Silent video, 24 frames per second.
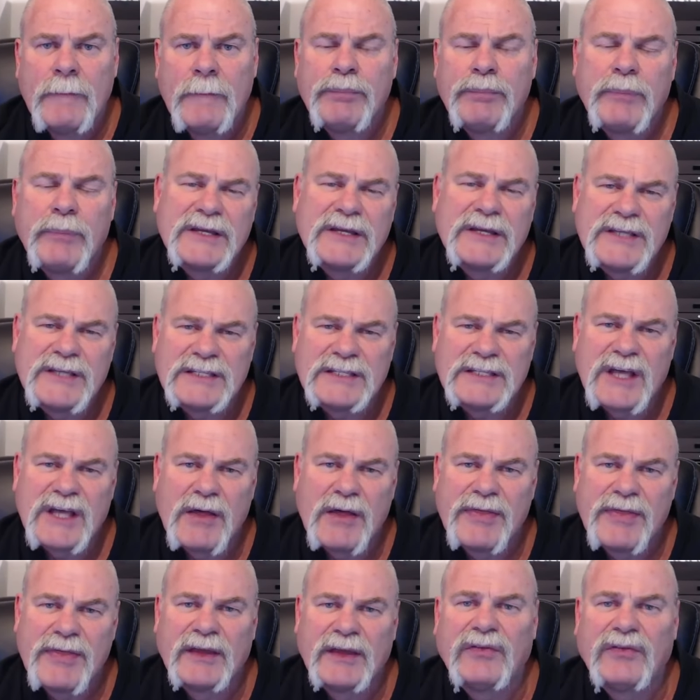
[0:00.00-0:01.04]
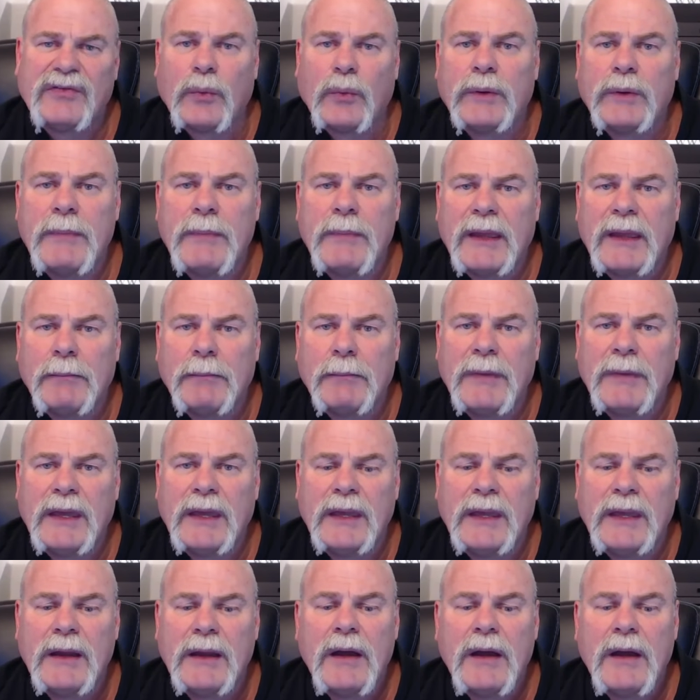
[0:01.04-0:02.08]
because I saw things that would make
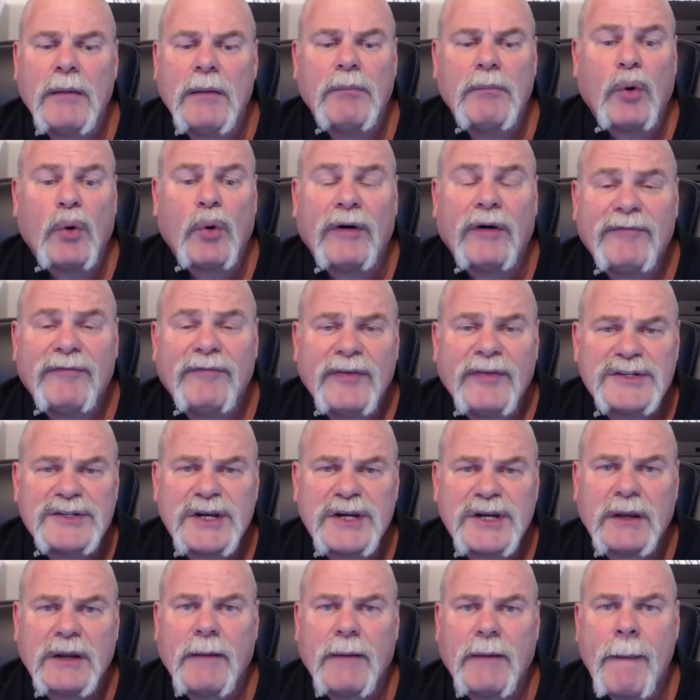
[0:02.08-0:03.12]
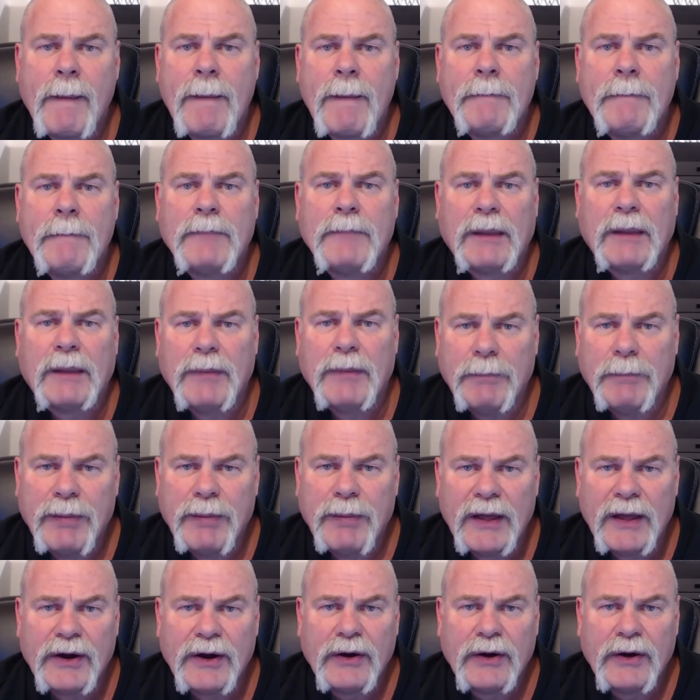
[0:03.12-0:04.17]
me more efficient, make me
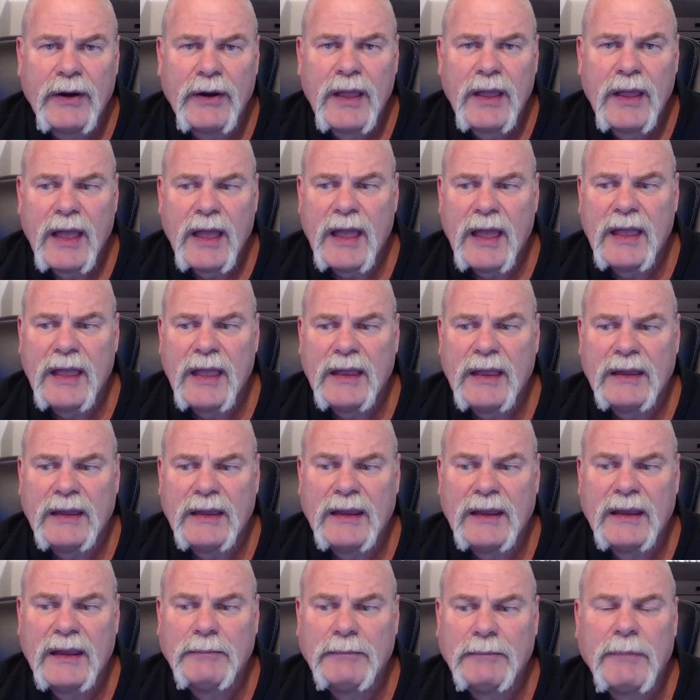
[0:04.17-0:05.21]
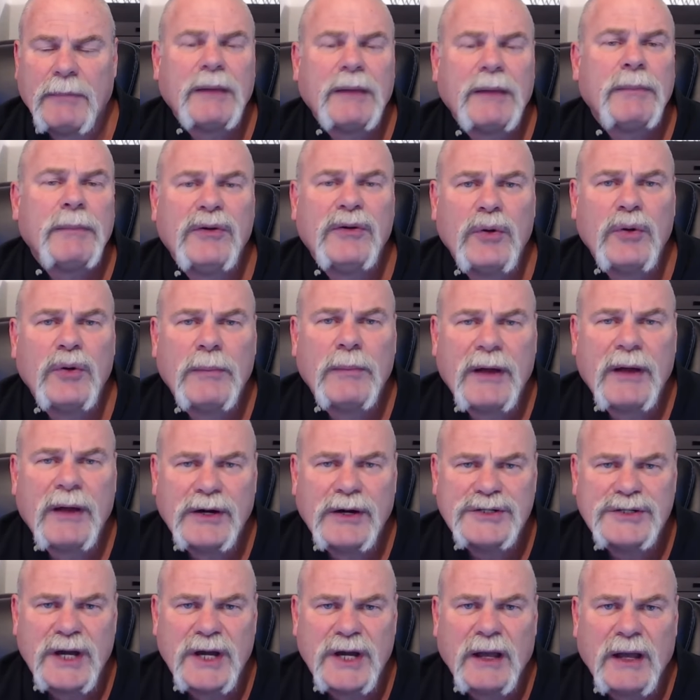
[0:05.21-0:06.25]
better, and, and make me do a
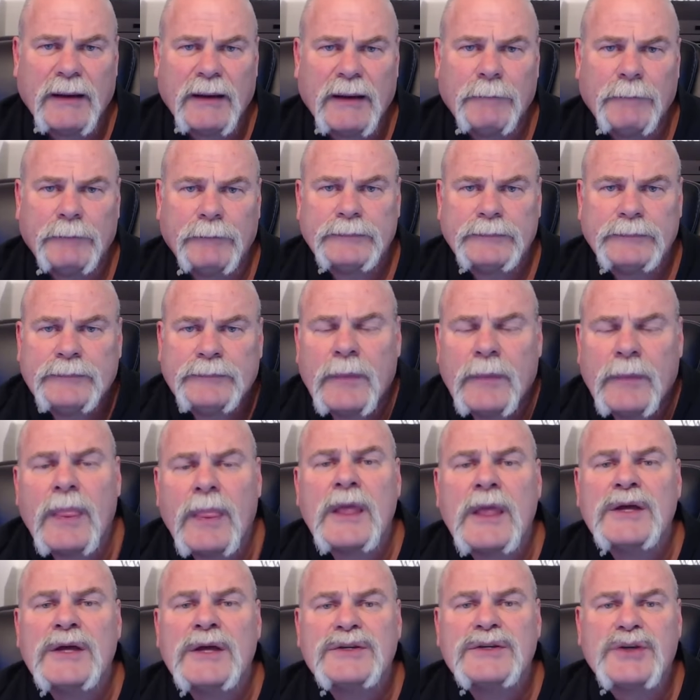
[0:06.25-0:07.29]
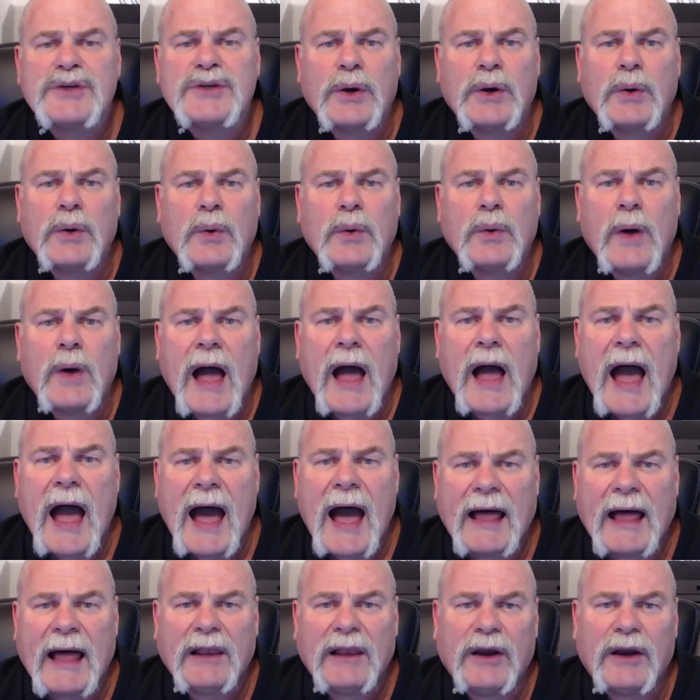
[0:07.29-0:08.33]
better job. So
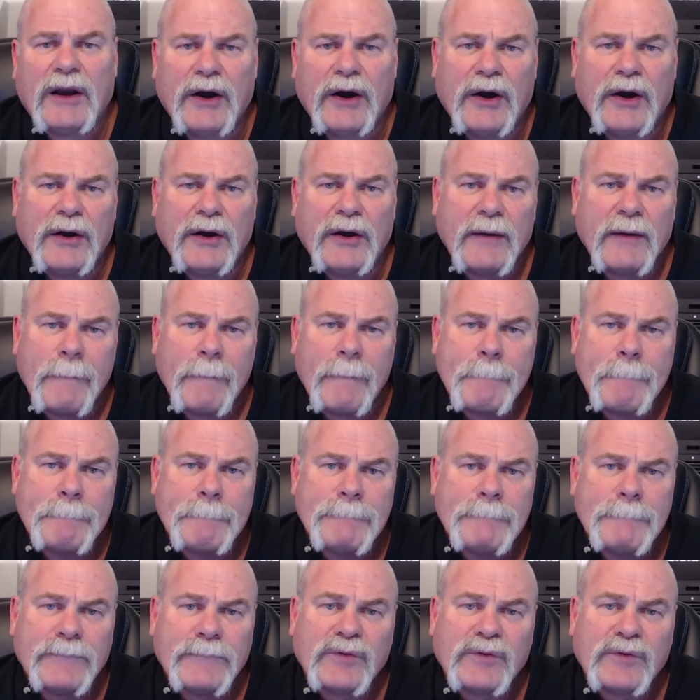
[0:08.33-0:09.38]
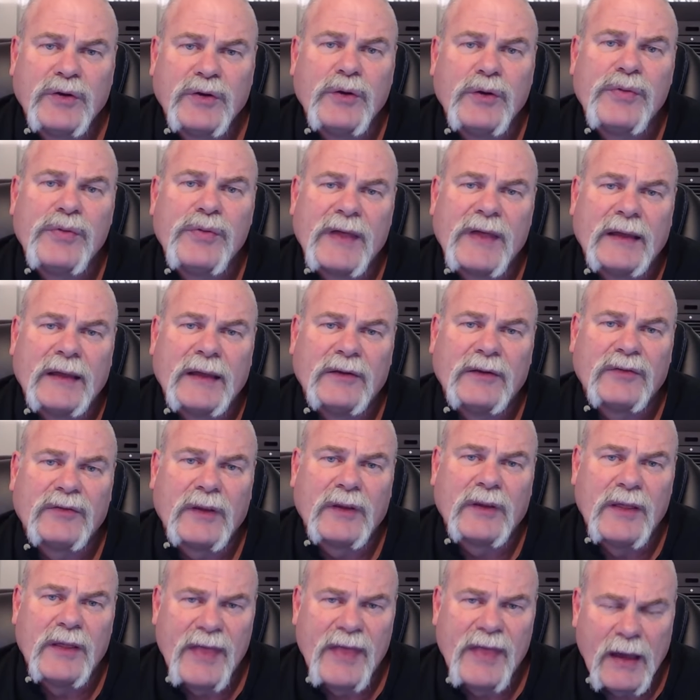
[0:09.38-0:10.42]
I learned to do things
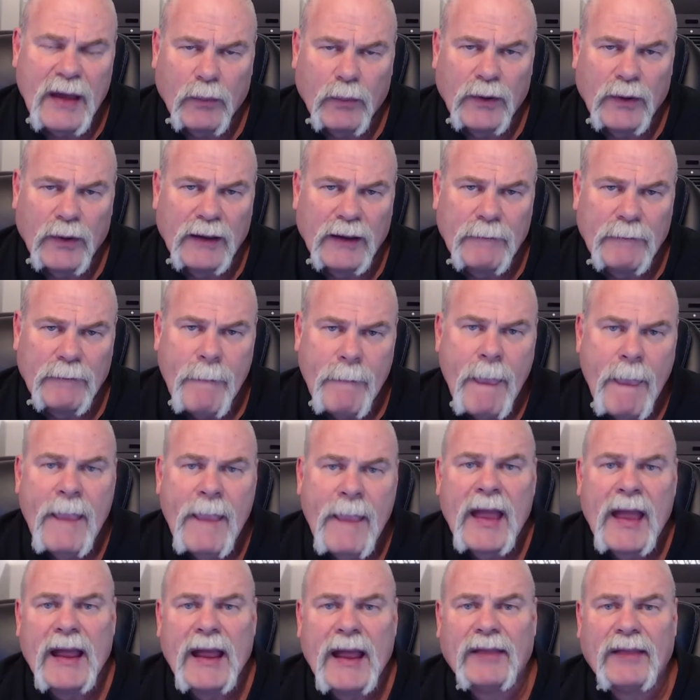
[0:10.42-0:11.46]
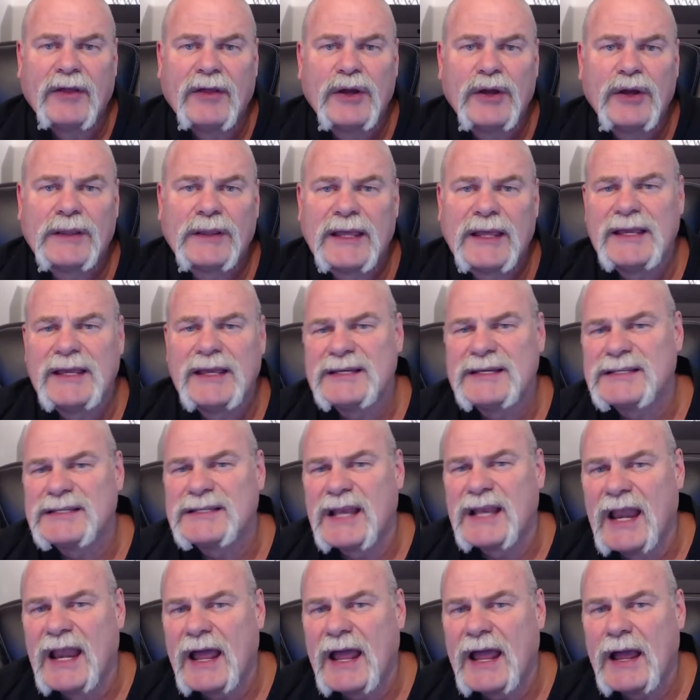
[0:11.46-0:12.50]
that way. And the good is
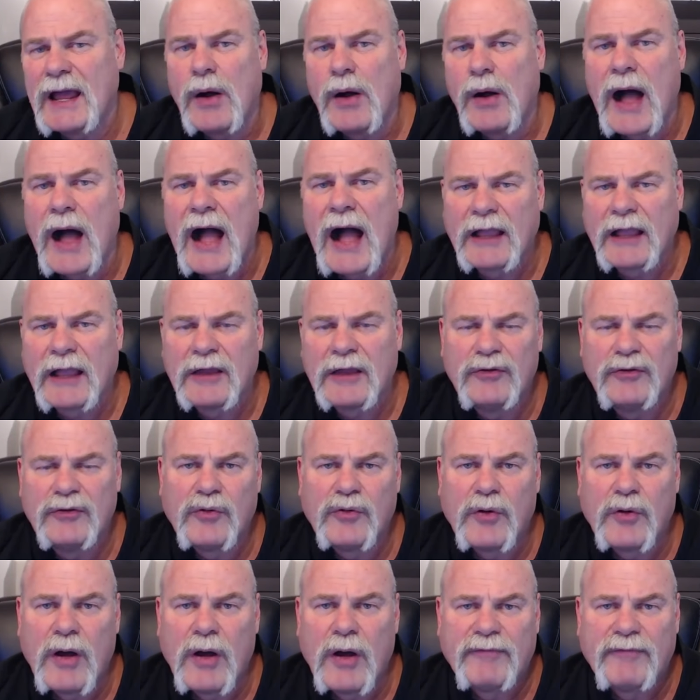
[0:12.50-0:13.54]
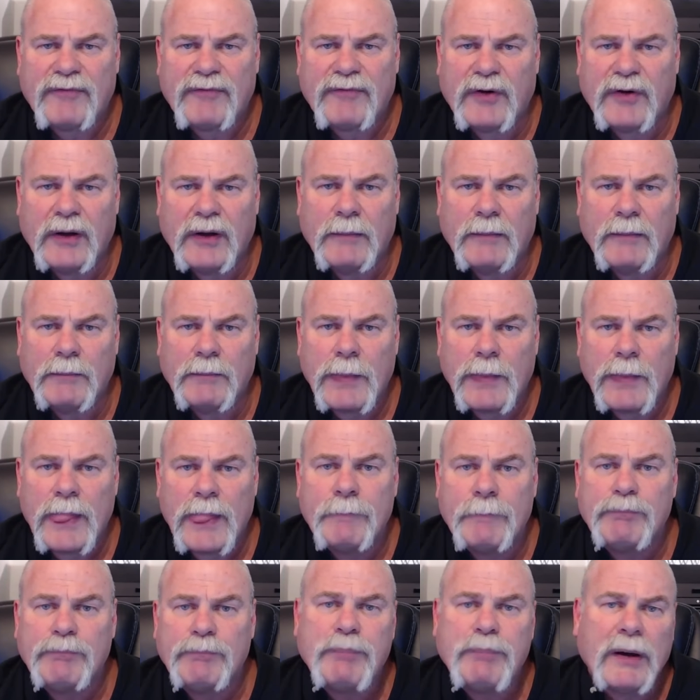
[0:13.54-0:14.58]
now I can draw
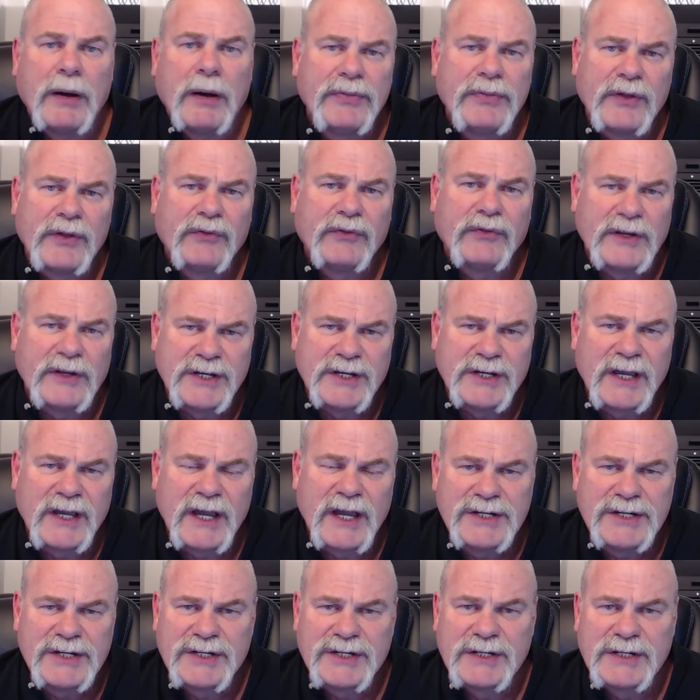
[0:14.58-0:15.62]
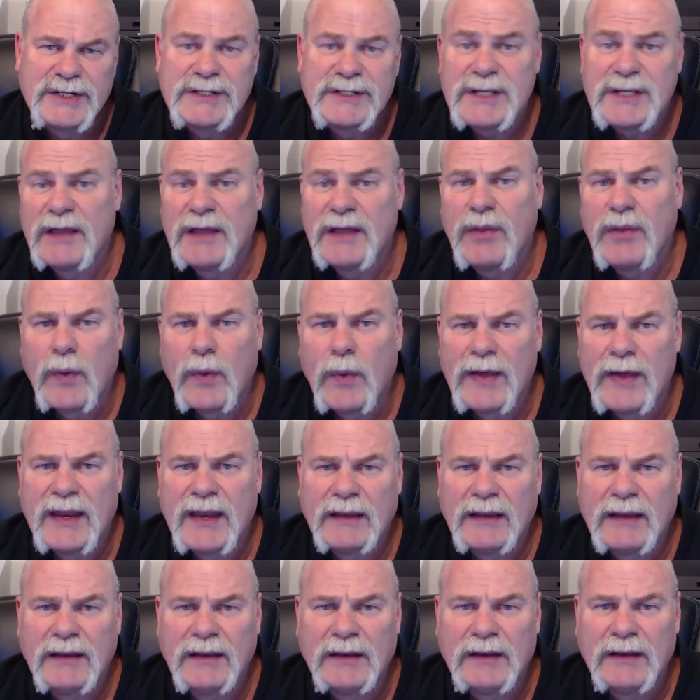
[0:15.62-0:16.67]
from both those educations in the way that I
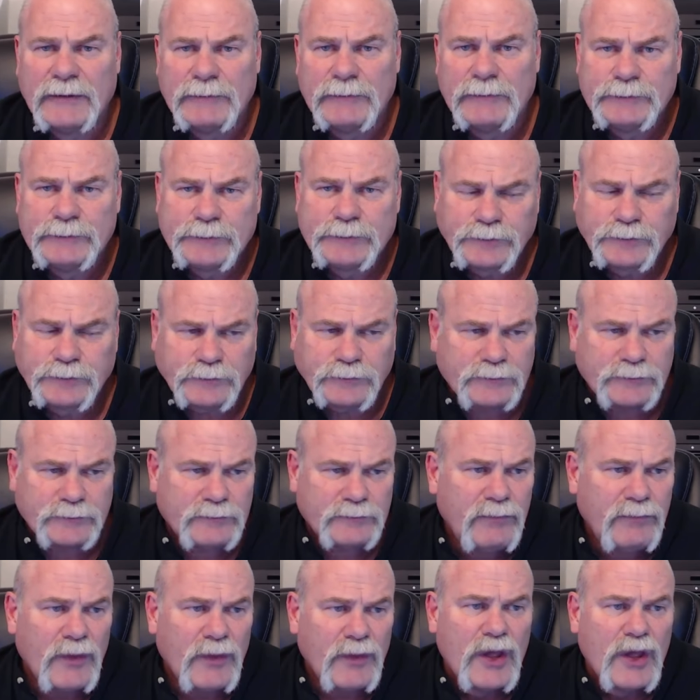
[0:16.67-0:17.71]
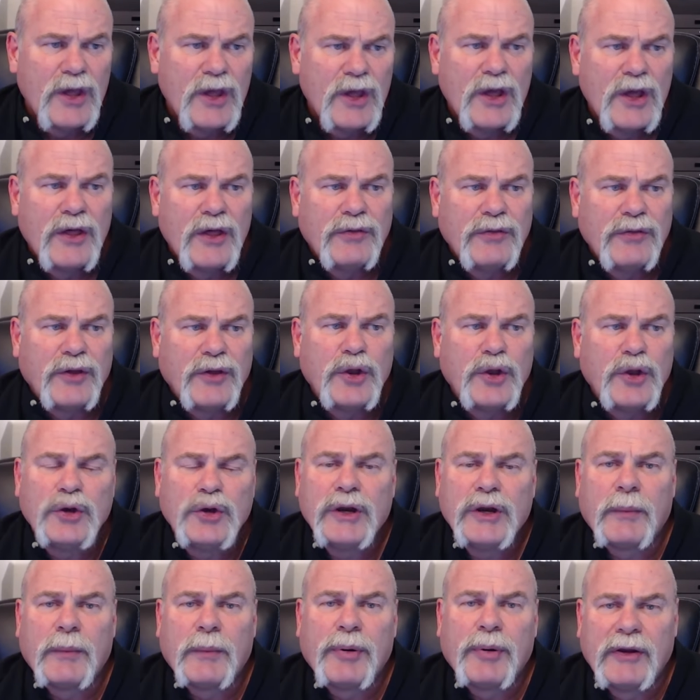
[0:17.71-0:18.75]
did it. The
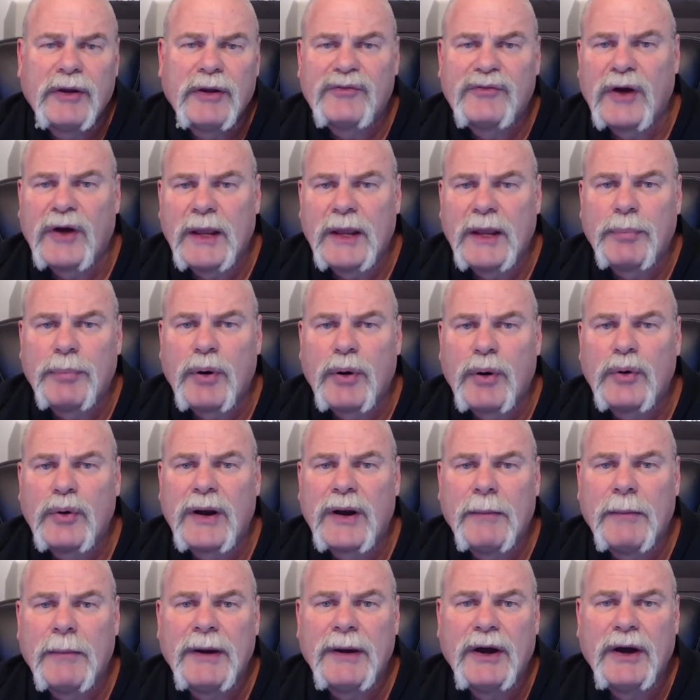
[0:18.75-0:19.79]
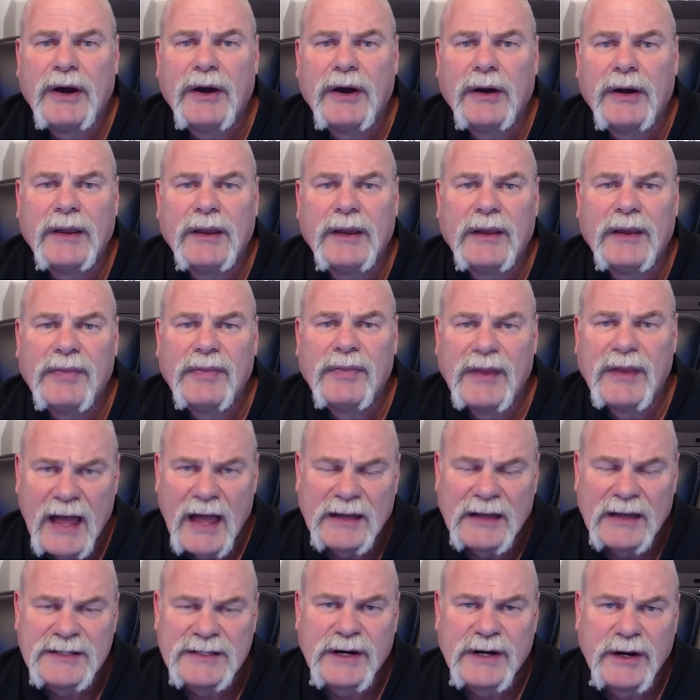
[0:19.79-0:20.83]
Union Apprentice Training Program here in the
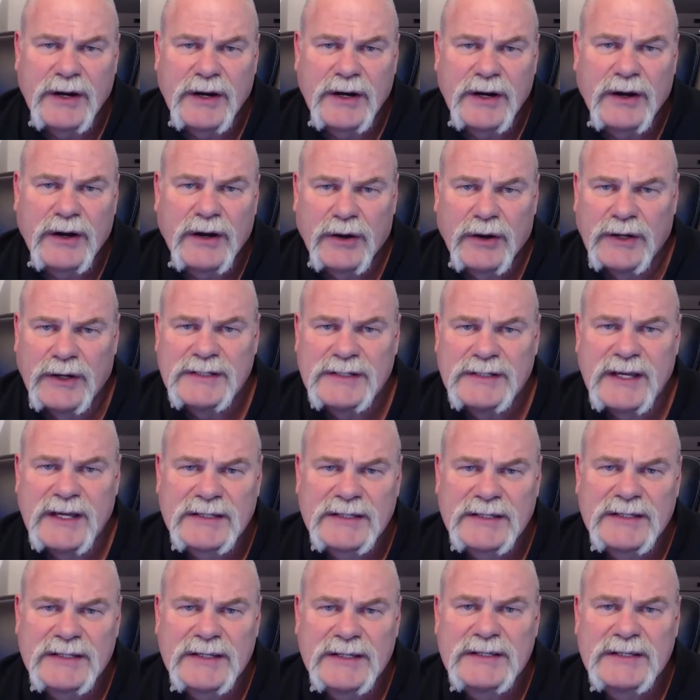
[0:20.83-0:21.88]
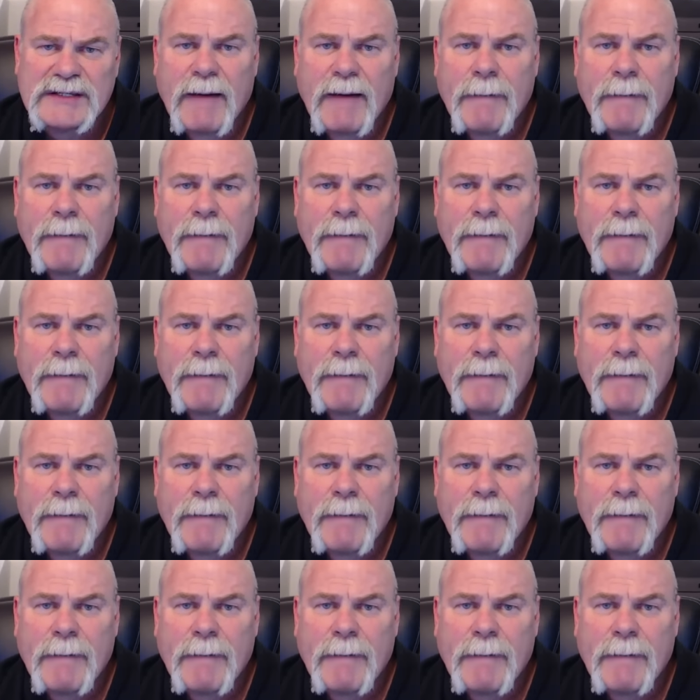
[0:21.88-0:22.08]
Dallas area or in Texas,